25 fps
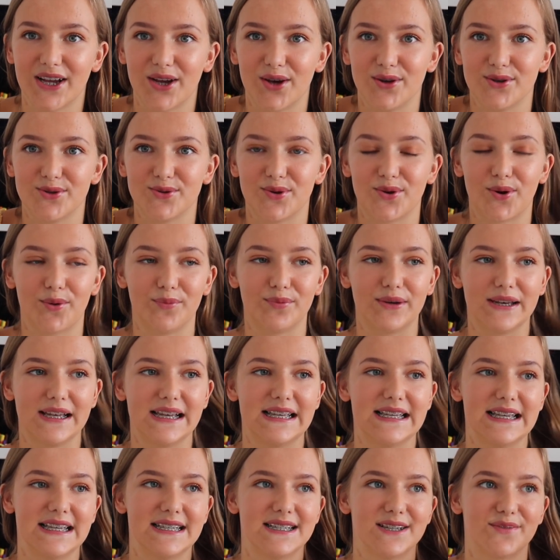I go to a
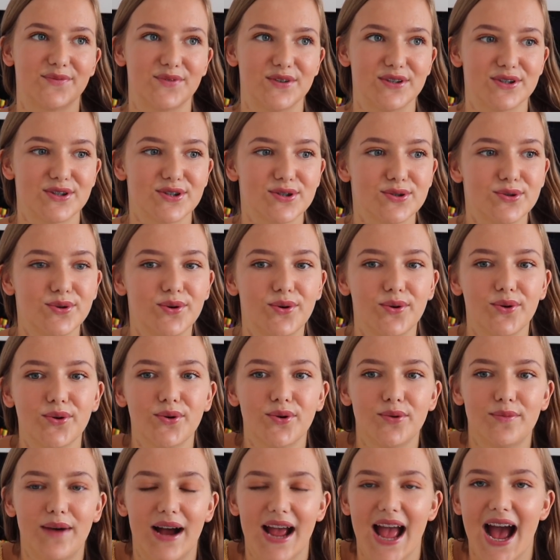completely different
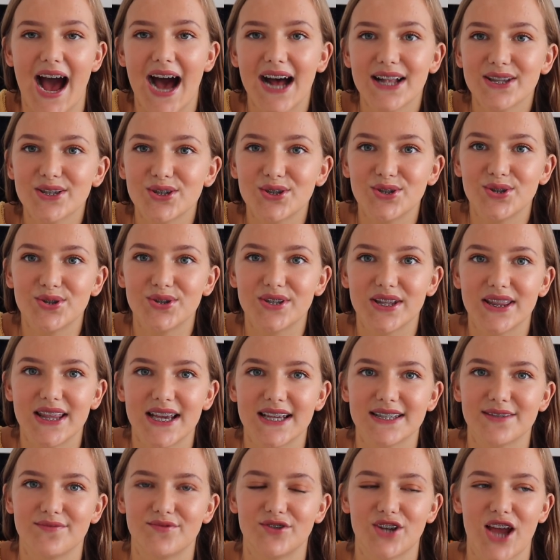school, my attitude to
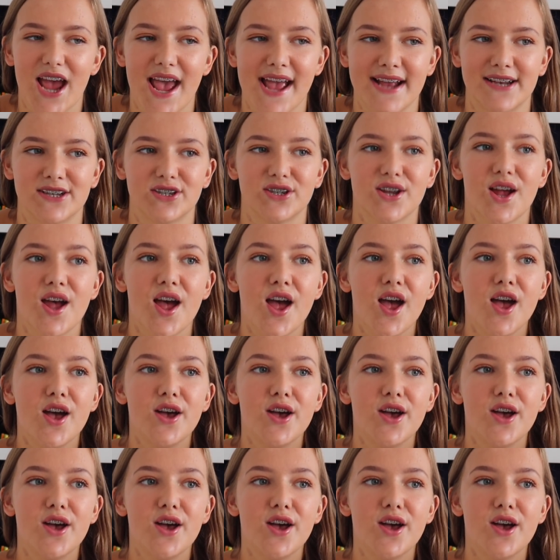things have changed.